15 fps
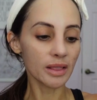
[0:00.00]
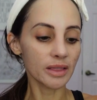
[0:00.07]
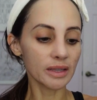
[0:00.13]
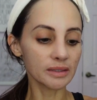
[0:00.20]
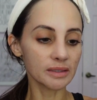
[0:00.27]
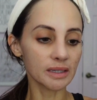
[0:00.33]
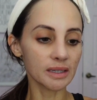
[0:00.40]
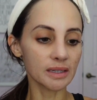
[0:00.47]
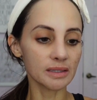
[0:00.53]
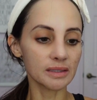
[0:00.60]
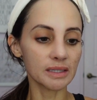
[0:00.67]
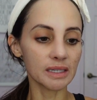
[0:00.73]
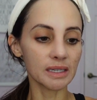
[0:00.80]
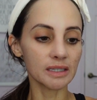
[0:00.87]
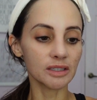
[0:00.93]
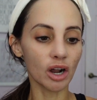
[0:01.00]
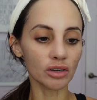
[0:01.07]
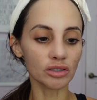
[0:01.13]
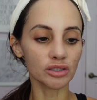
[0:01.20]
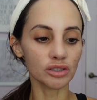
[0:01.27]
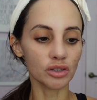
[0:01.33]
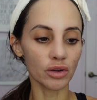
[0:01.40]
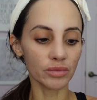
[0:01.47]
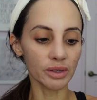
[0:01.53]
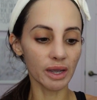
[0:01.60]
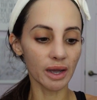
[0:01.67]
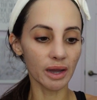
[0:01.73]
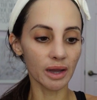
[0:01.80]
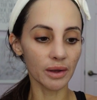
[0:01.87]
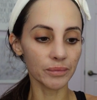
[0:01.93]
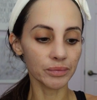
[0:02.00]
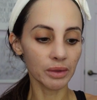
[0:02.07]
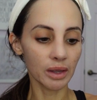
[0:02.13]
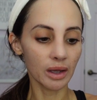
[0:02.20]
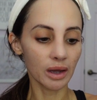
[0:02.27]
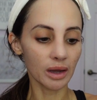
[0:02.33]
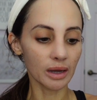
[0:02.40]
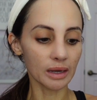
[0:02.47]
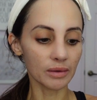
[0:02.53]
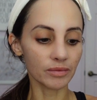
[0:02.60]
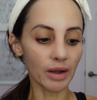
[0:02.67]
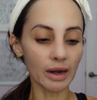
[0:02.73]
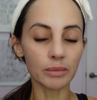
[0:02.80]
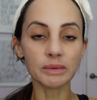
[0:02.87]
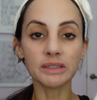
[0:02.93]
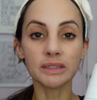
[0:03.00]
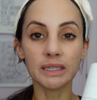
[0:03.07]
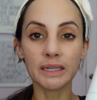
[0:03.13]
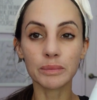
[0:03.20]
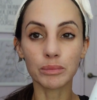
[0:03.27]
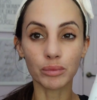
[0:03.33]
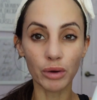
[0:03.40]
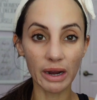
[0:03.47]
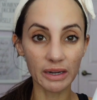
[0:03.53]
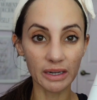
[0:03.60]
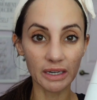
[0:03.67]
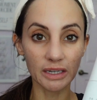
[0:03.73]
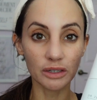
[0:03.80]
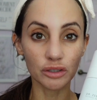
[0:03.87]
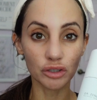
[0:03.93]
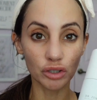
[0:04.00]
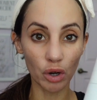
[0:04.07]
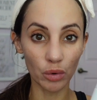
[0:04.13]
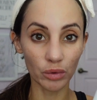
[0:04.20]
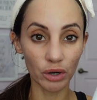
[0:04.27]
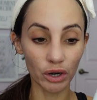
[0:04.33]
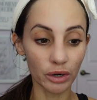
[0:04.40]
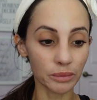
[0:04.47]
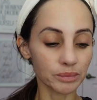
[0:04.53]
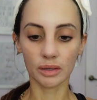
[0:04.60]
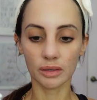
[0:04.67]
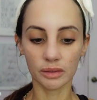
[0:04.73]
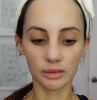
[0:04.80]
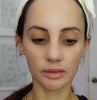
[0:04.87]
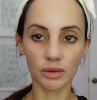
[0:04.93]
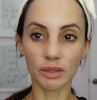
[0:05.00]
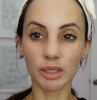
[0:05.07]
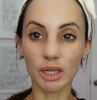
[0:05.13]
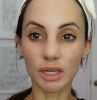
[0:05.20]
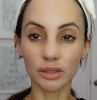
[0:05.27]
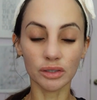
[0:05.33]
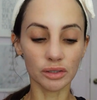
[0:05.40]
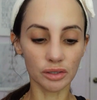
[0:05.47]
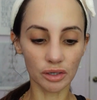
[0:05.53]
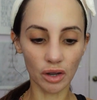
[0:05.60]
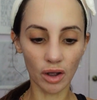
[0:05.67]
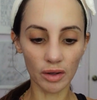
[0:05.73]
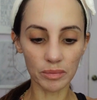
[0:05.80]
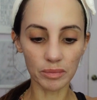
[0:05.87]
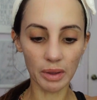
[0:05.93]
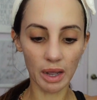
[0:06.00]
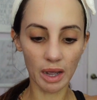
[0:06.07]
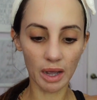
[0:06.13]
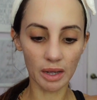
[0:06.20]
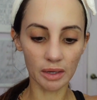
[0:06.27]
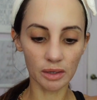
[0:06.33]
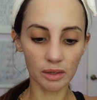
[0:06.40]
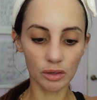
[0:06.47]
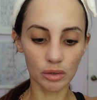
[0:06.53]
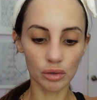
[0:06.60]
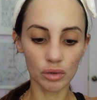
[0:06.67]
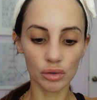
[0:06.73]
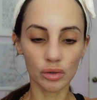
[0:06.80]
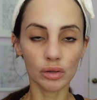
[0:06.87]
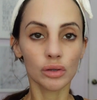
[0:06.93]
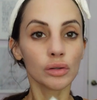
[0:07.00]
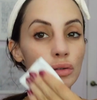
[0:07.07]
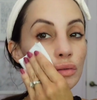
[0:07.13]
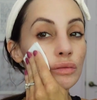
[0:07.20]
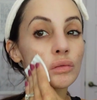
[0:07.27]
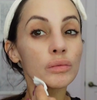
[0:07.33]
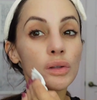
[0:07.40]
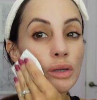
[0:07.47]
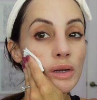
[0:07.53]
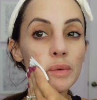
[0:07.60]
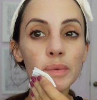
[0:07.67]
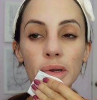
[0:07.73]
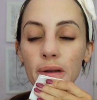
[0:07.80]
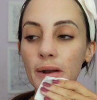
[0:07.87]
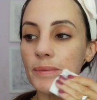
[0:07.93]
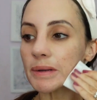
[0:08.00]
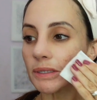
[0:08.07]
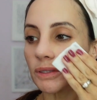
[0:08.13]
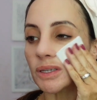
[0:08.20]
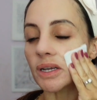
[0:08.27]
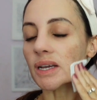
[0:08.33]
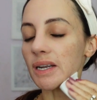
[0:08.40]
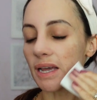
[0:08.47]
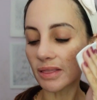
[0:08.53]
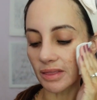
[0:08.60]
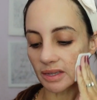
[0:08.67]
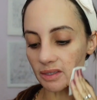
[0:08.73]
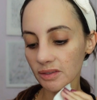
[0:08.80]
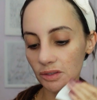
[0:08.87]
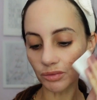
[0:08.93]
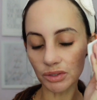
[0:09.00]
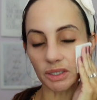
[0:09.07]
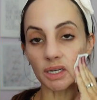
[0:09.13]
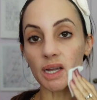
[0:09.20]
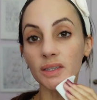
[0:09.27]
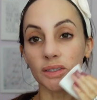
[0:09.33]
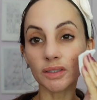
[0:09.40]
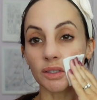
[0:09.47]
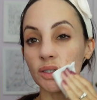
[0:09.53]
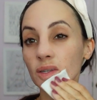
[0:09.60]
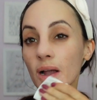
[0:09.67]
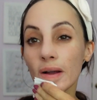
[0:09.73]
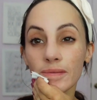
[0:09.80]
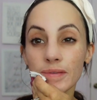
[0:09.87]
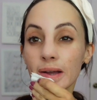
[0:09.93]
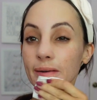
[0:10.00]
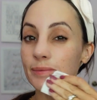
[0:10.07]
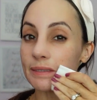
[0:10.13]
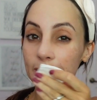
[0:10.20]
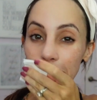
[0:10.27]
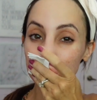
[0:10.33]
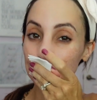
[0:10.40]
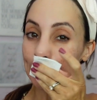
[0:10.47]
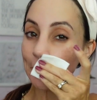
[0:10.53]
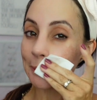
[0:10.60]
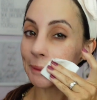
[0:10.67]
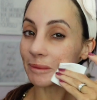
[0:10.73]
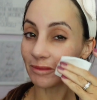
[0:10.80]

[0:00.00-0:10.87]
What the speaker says: This is the Dr. Zenovia Vitamin C Brightening Toner. So I take just a cotton pad and I put it on my skin. And this is really nice because it's got vitamin C